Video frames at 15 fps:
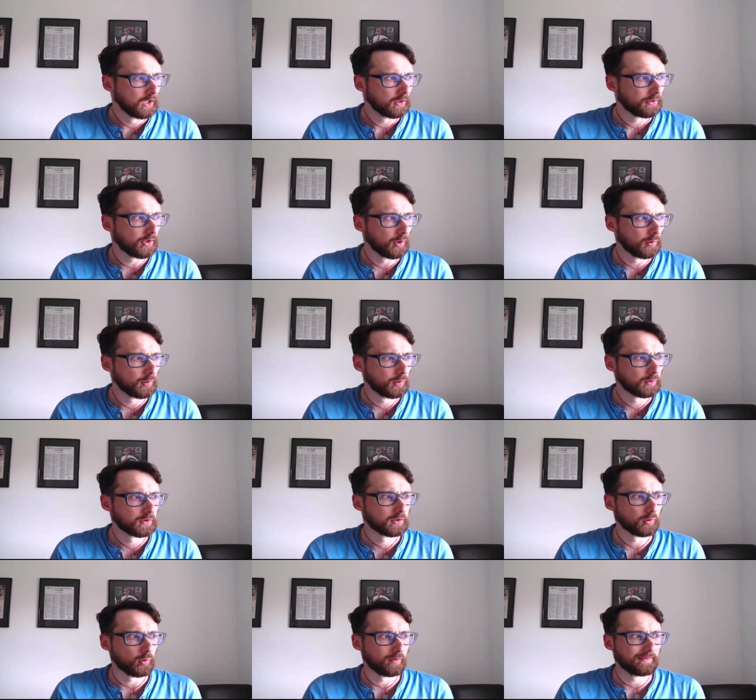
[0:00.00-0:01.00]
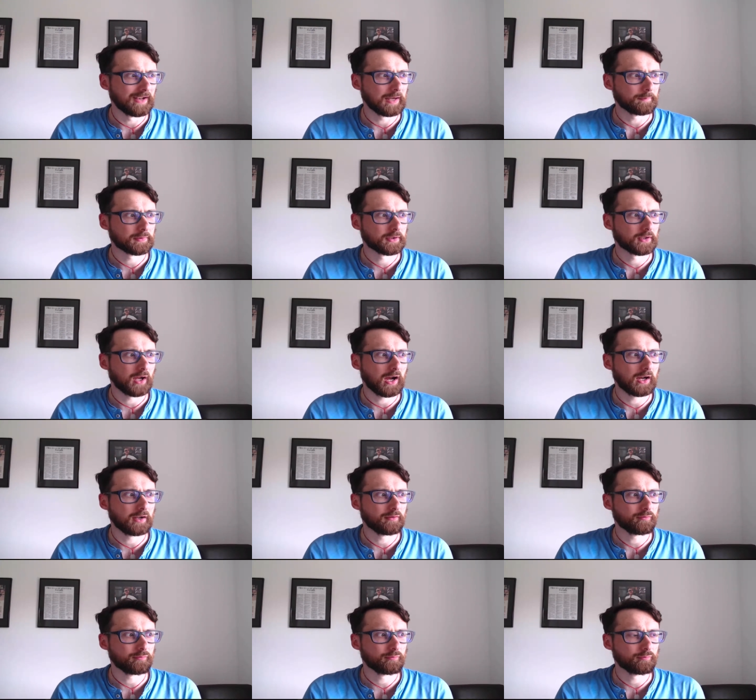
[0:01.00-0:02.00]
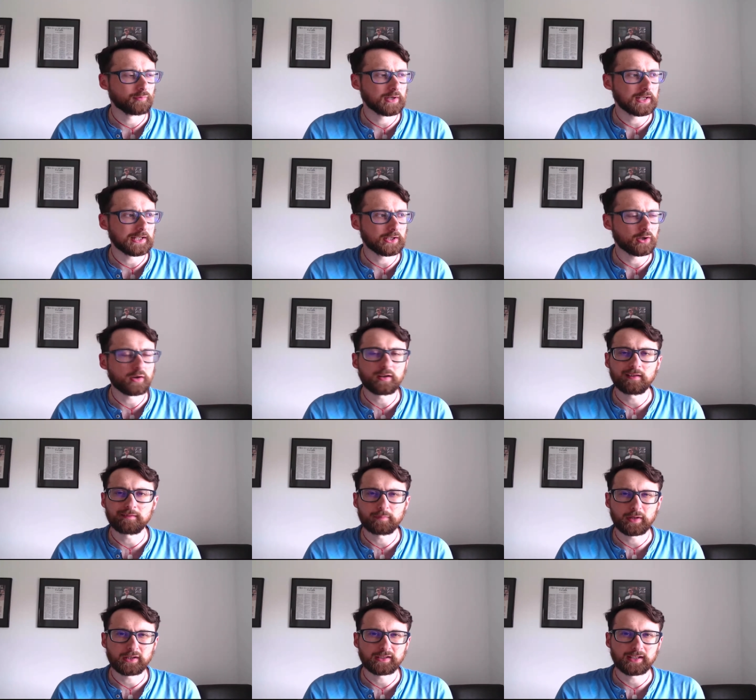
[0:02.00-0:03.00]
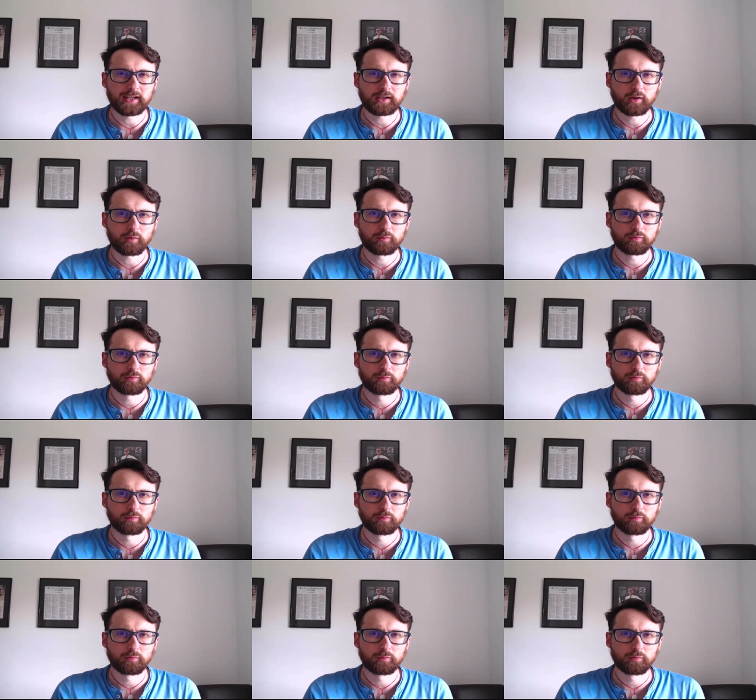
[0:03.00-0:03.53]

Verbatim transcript: Those sort of naps aren't really good enough because they don't